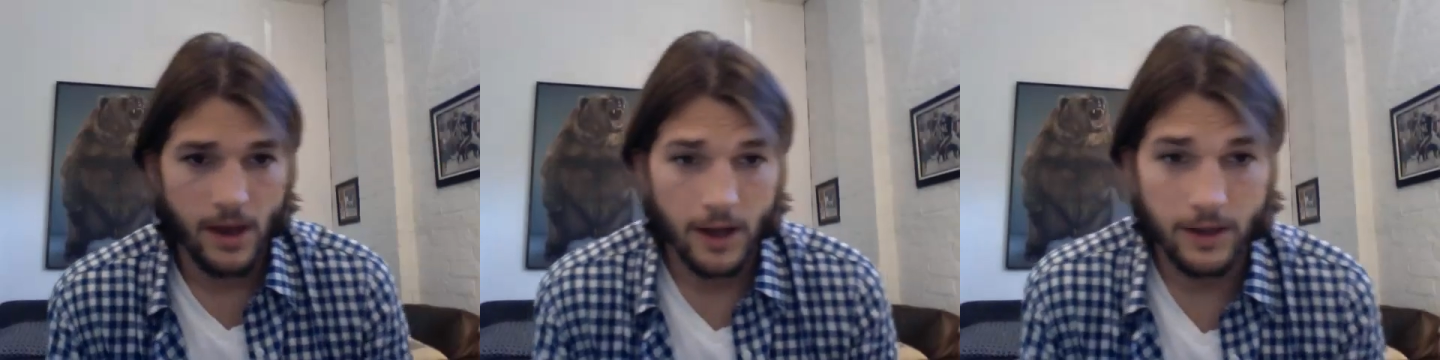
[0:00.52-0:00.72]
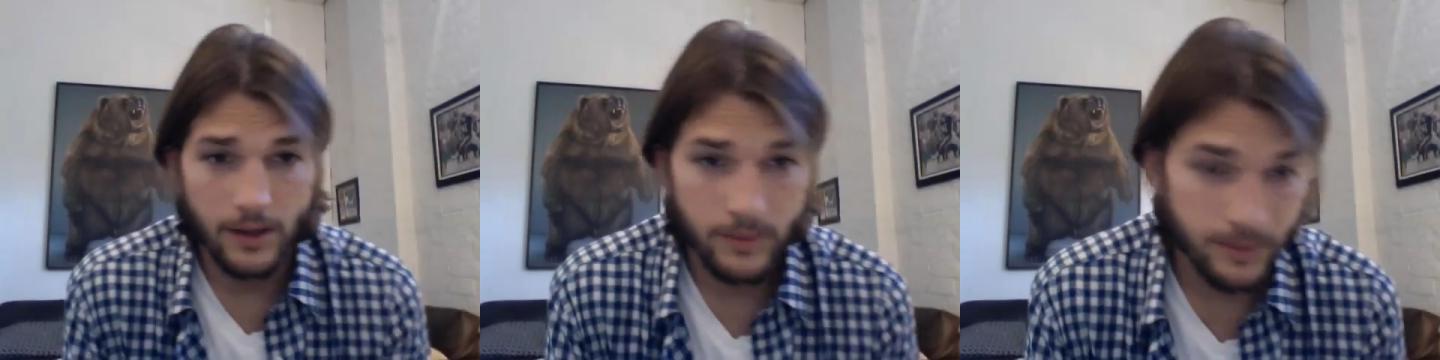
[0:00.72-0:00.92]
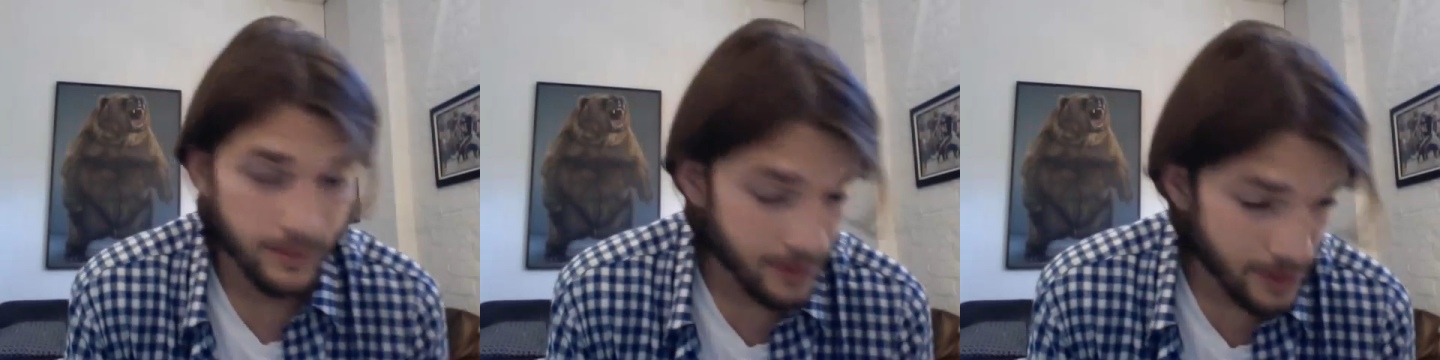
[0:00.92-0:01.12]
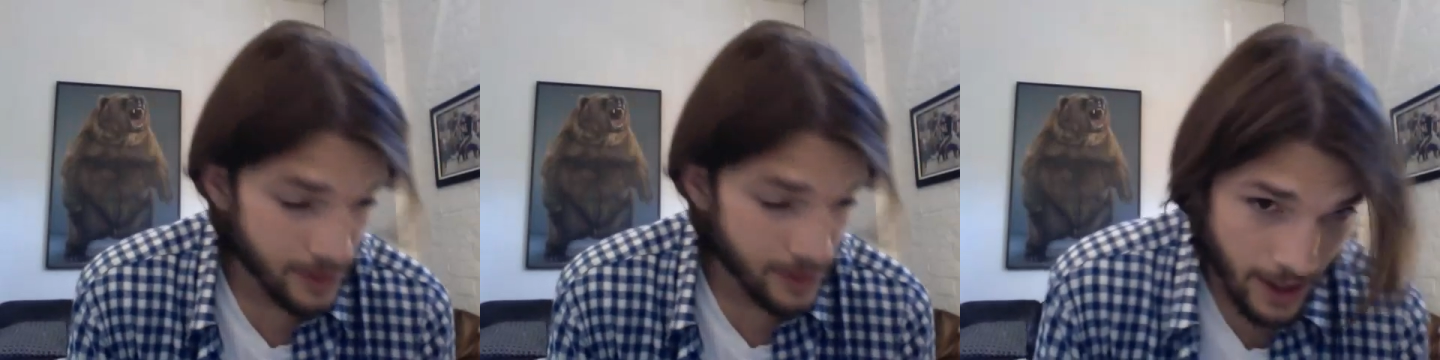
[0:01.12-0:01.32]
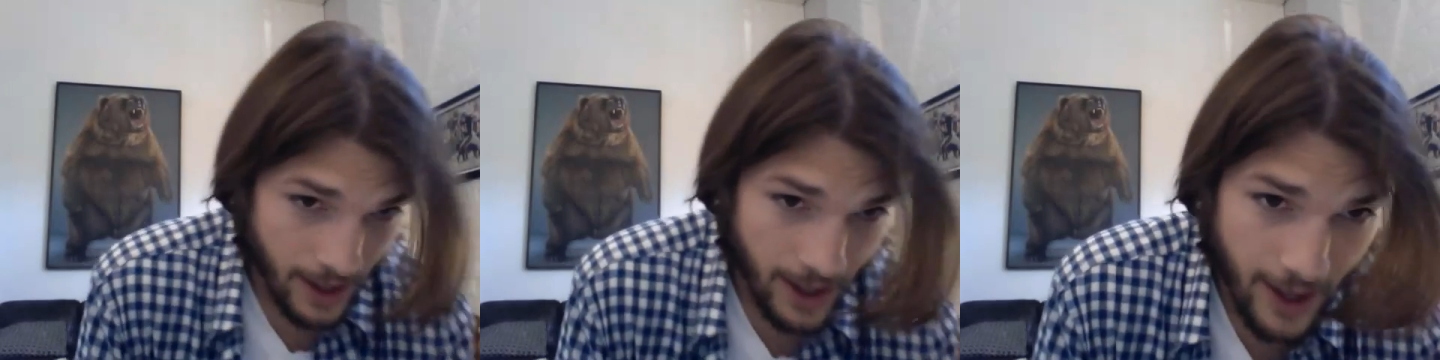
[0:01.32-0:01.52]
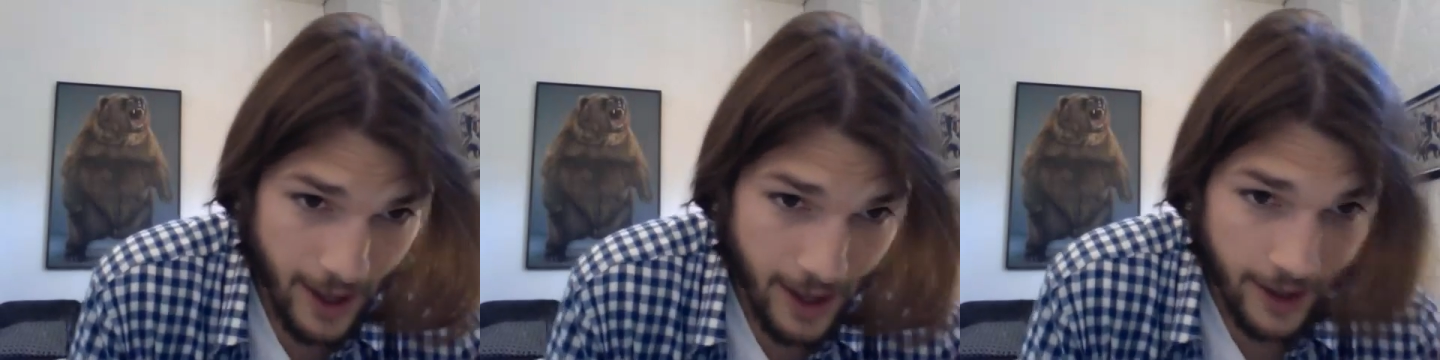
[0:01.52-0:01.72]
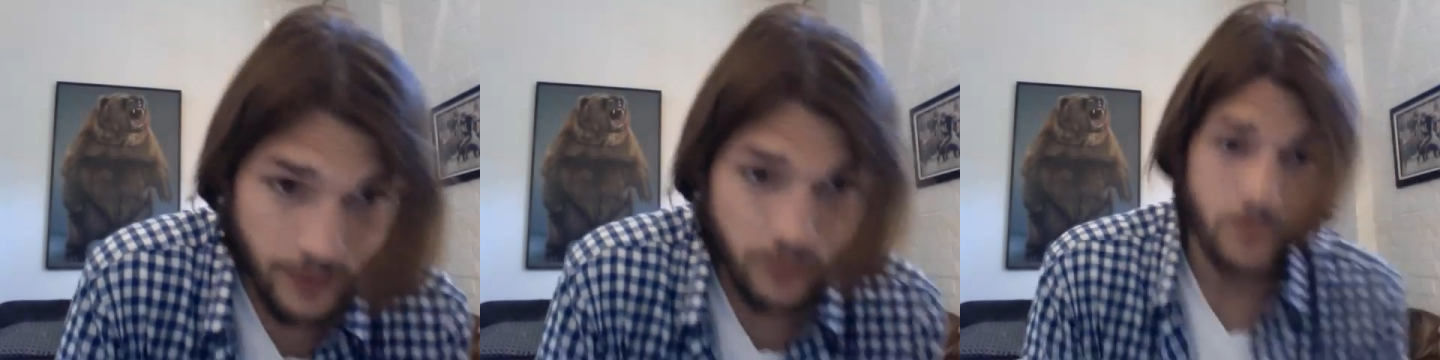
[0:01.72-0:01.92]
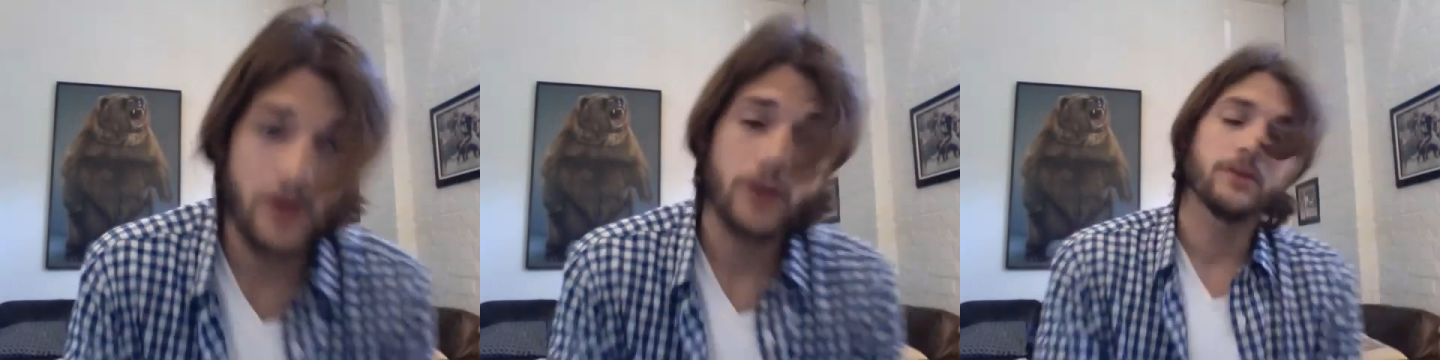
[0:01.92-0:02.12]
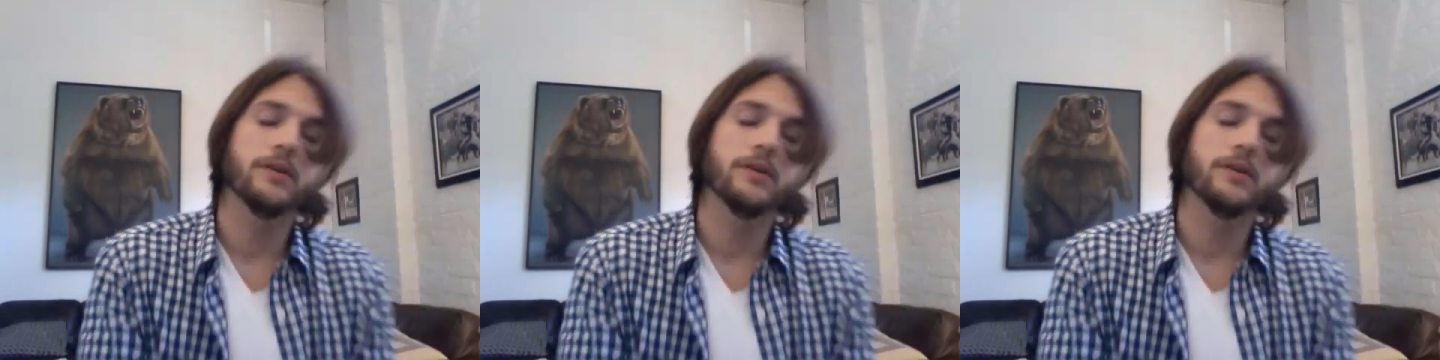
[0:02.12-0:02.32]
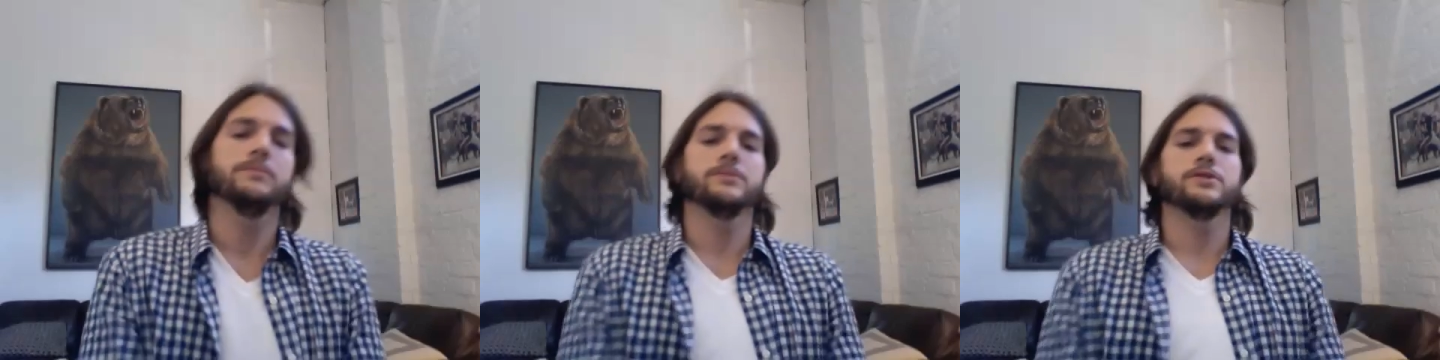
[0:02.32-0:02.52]
Hello, and
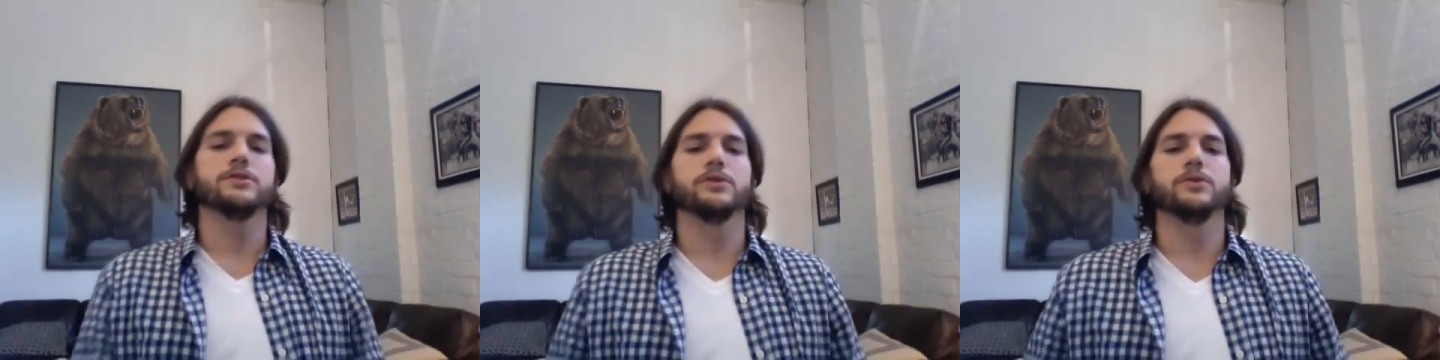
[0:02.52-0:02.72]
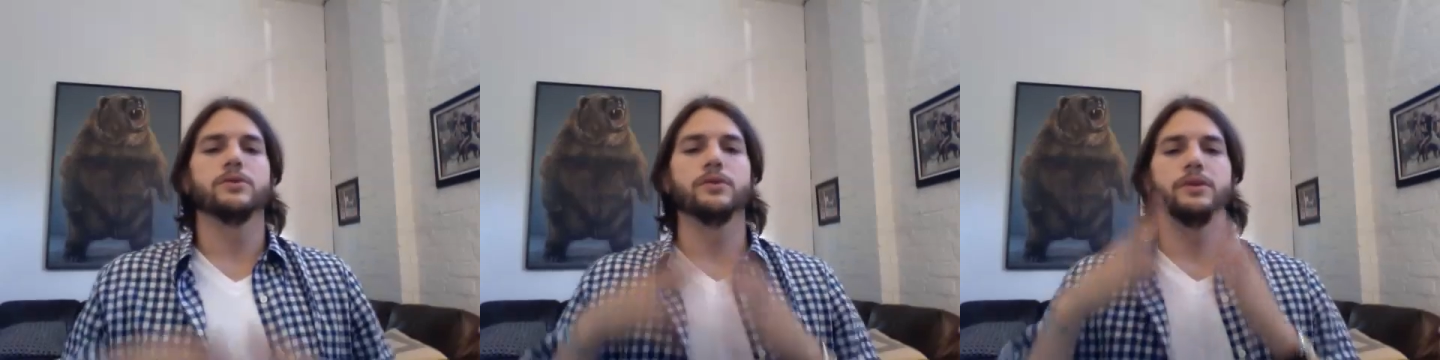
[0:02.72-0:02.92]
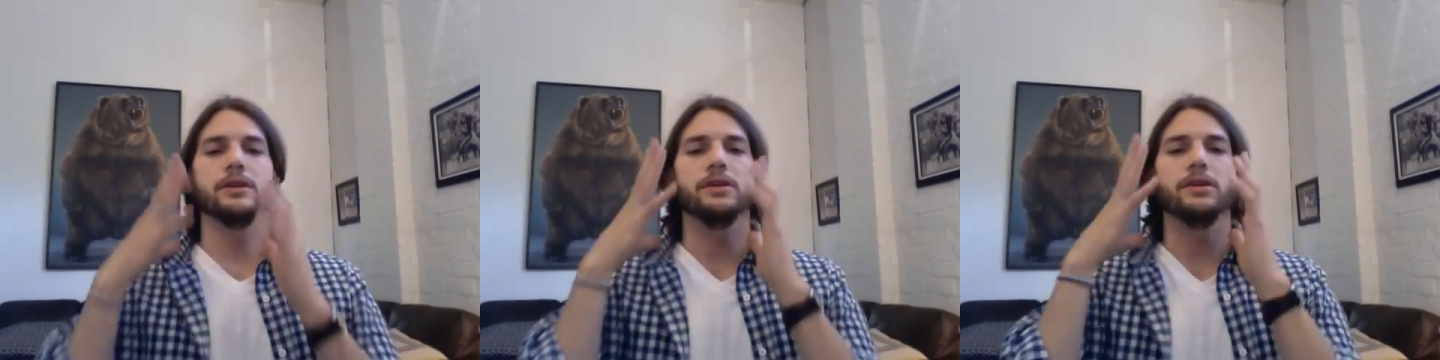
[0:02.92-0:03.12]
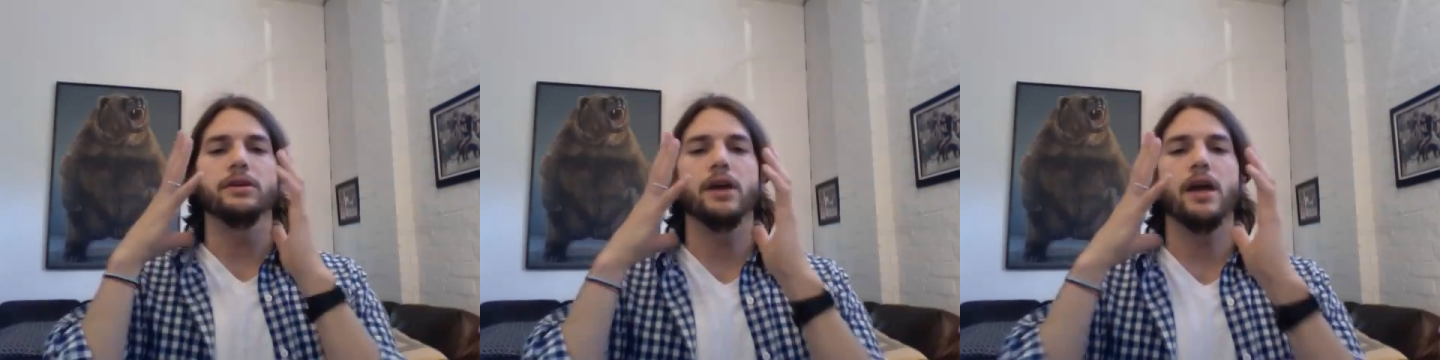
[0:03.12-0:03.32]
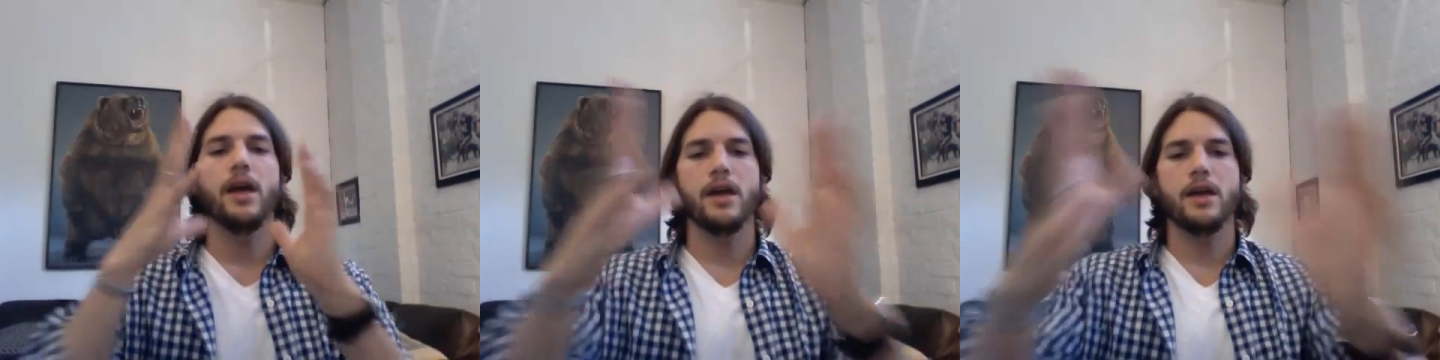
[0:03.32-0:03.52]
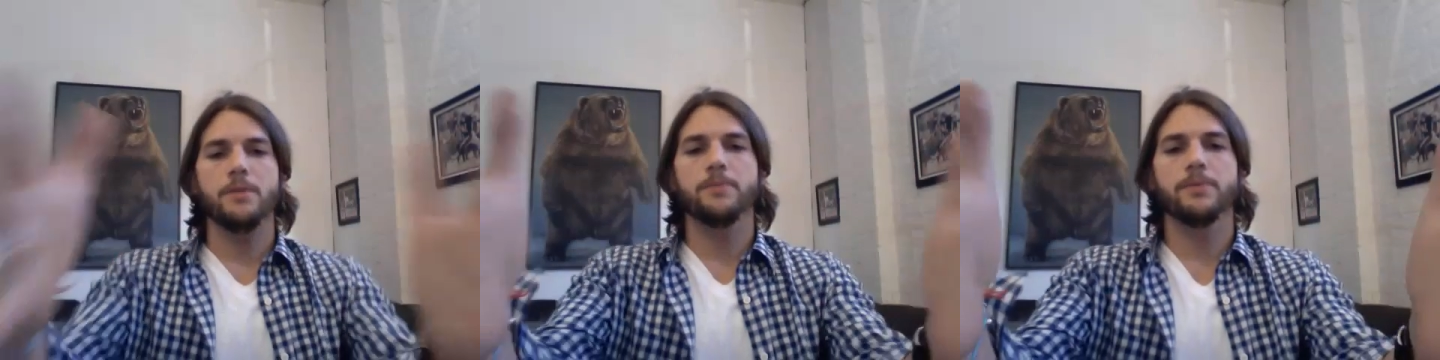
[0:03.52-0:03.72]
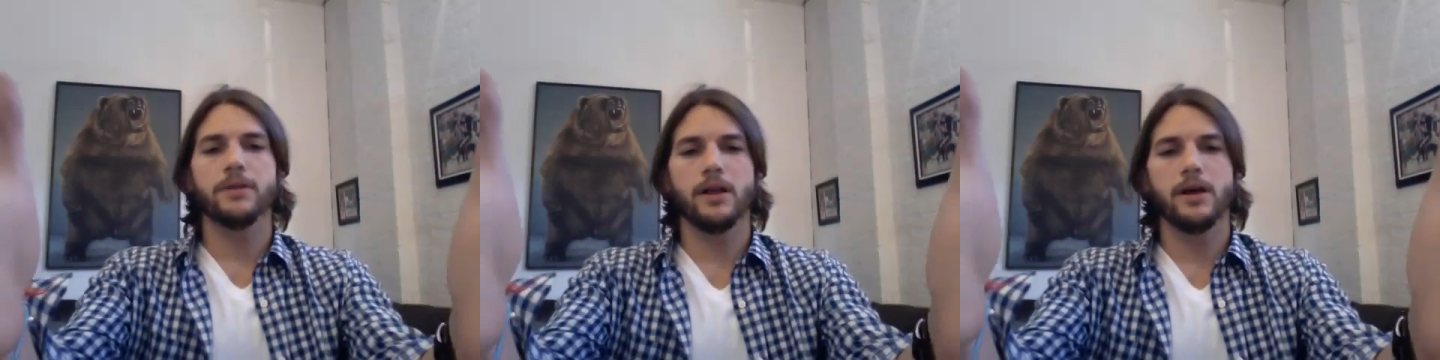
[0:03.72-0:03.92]
welcome to the A+